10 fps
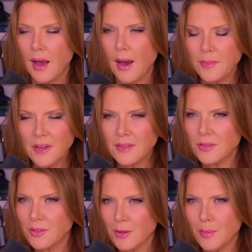I'm not so
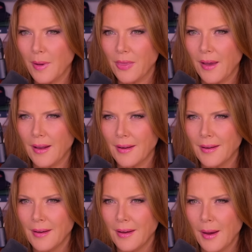sure about that.
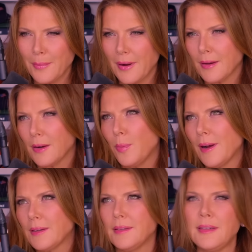I mean, I'm going to go
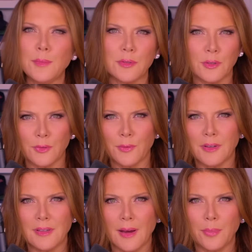back to the Teamsters, for
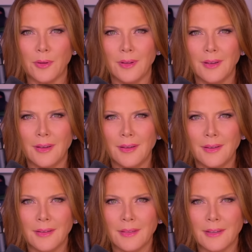example.
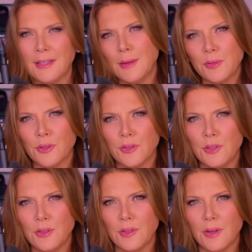The Teamsters
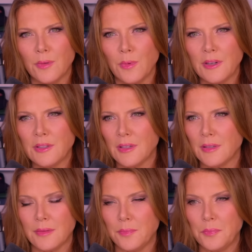Union, which
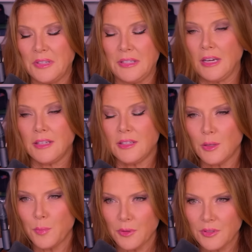is
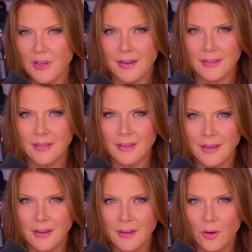60%
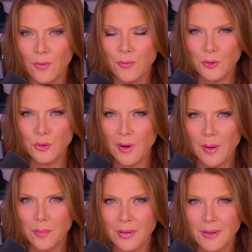for
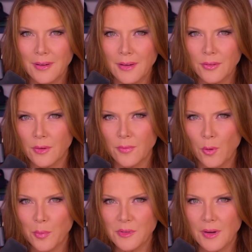Trump,
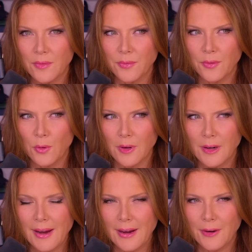34%
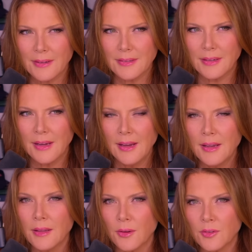for Harris. And
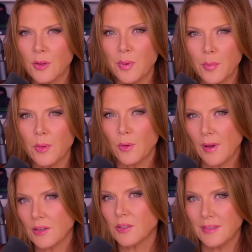those are the people that will
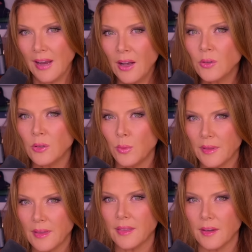actually tell you
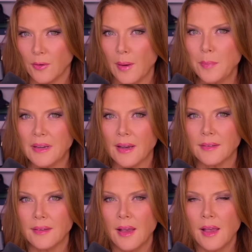what they think, right? Because